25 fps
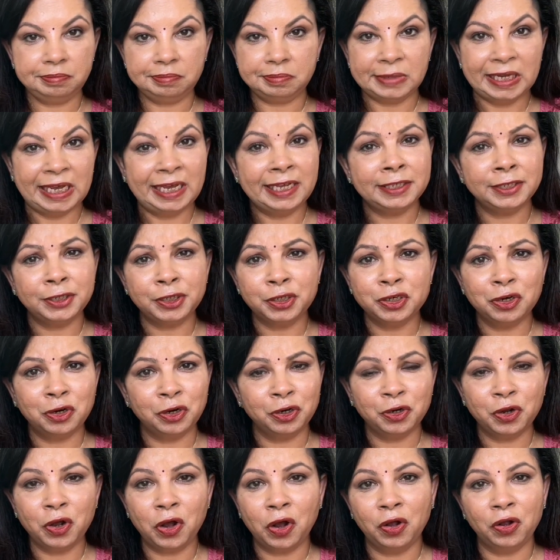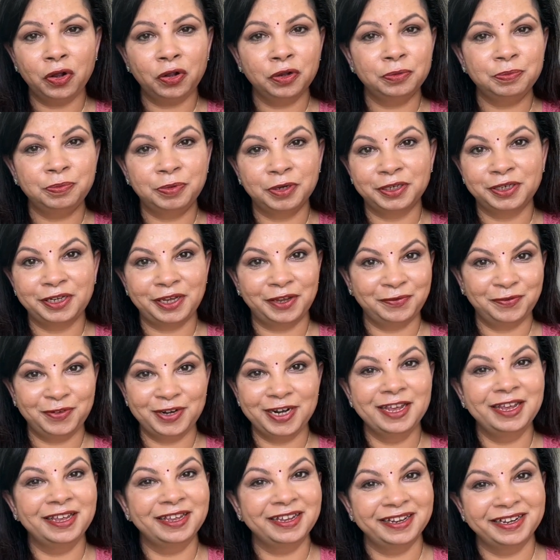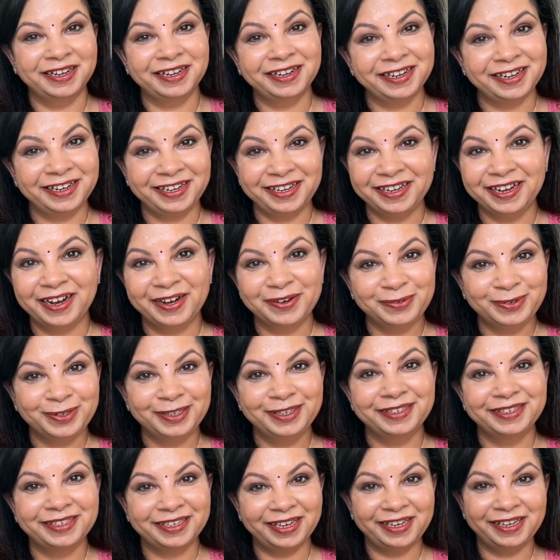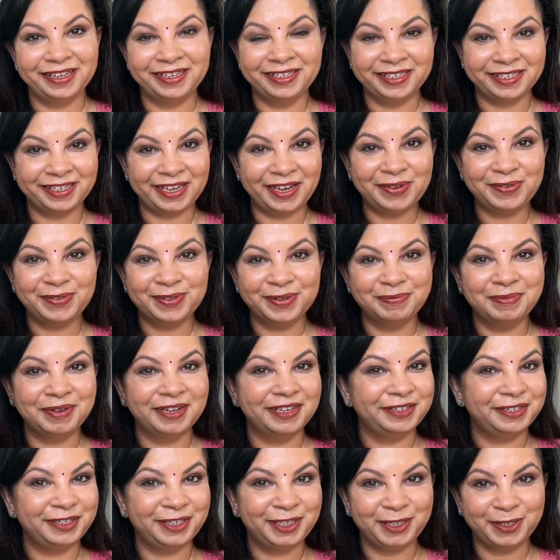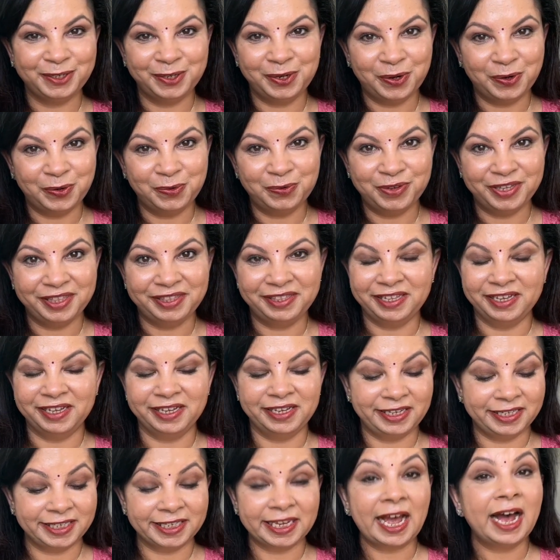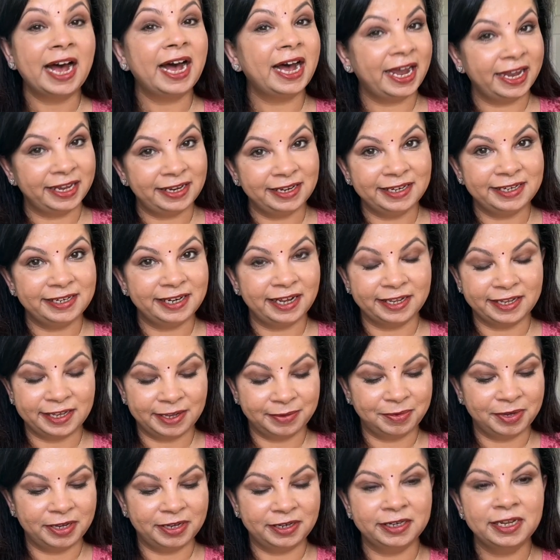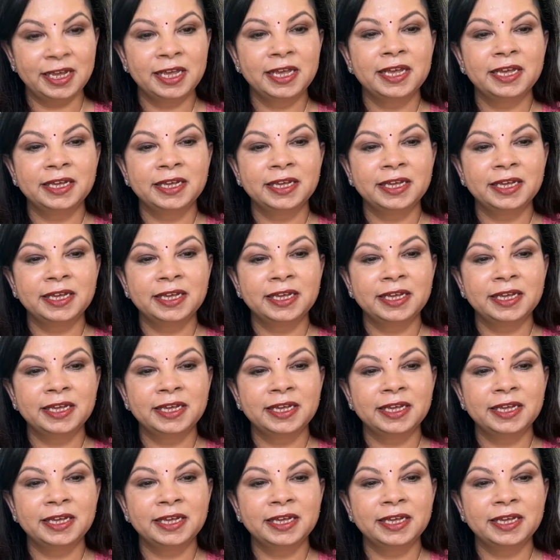It's your call, but definitely I would say save the money, go with this, highly recommend.